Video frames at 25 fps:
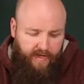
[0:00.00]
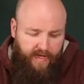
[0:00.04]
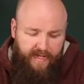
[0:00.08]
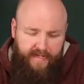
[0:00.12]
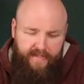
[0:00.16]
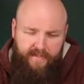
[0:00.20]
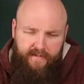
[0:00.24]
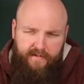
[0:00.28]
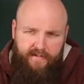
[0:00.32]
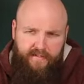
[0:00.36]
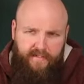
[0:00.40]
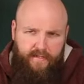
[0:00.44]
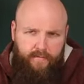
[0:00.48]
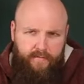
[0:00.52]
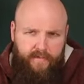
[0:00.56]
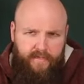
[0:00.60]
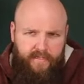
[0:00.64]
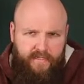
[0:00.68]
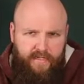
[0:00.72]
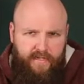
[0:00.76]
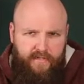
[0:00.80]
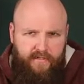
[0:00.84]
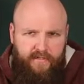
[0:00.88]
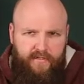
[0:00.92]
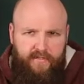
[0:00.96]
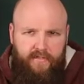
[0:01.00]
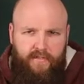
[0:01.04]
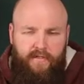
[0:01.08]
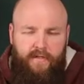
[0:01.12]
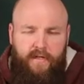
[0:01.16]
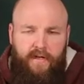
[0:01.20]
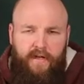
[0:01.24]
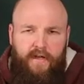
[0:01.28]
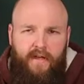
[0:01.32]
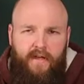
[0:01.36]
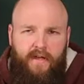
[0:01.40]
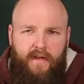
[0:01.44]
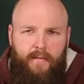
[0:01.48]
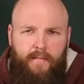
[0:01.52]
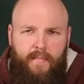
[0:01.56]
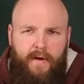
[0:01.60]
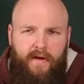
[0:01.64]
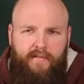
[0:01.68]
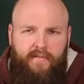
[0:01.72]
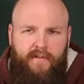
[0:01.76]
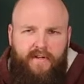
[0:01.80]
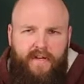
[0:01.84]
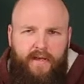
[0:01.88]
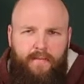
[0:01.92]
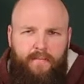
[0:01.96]
and there's some discussion
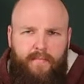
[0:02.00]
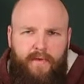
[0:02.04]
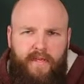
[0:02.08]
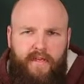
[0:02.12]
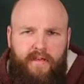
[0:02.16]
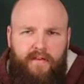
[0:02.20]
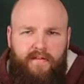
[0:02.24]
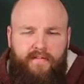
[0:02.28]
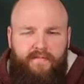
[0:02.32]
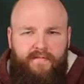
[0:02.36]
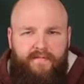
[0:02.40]
about the name being